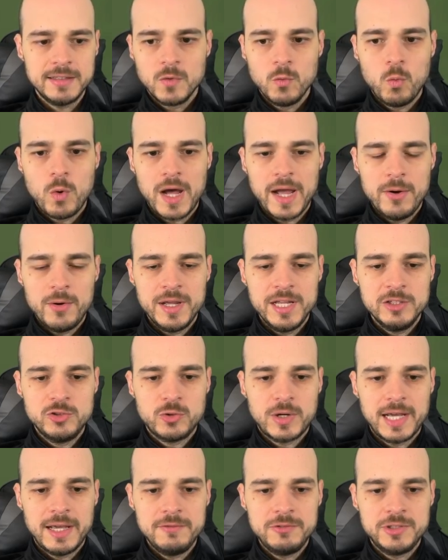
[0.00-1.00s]
While he
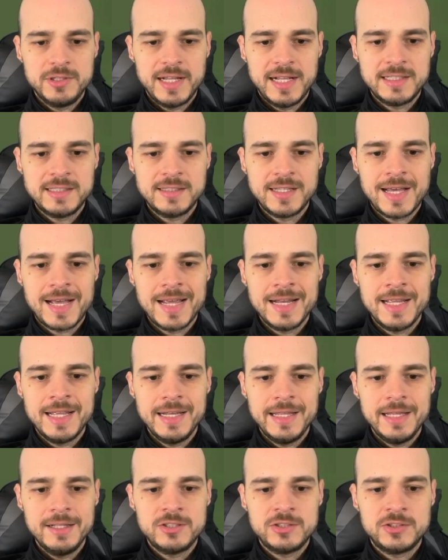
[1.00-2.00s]
drives to that side, he
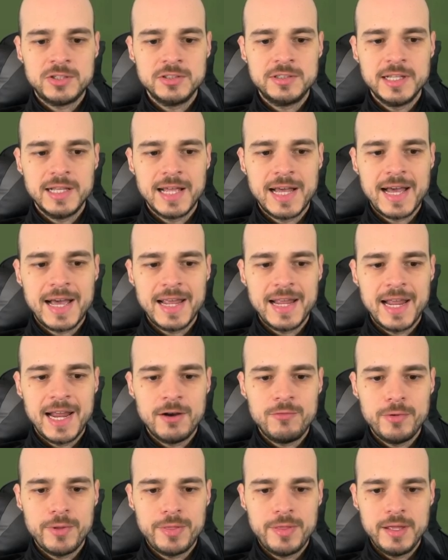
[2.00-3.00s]
needs to deny
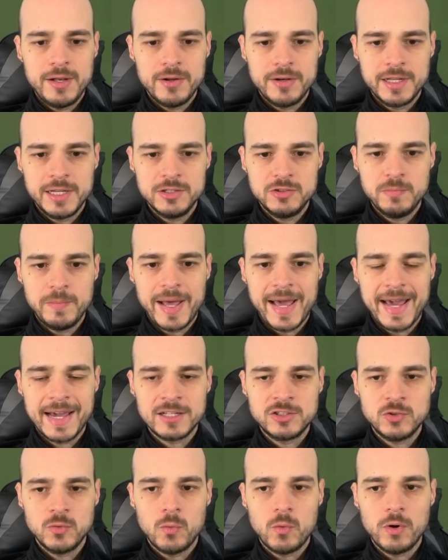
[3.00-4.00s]
everything on his
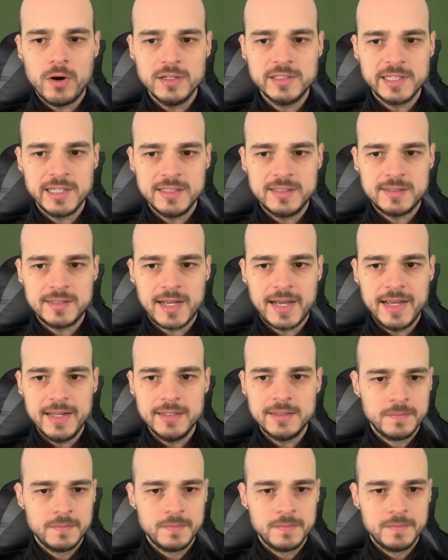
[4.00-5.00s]
back towards his sides.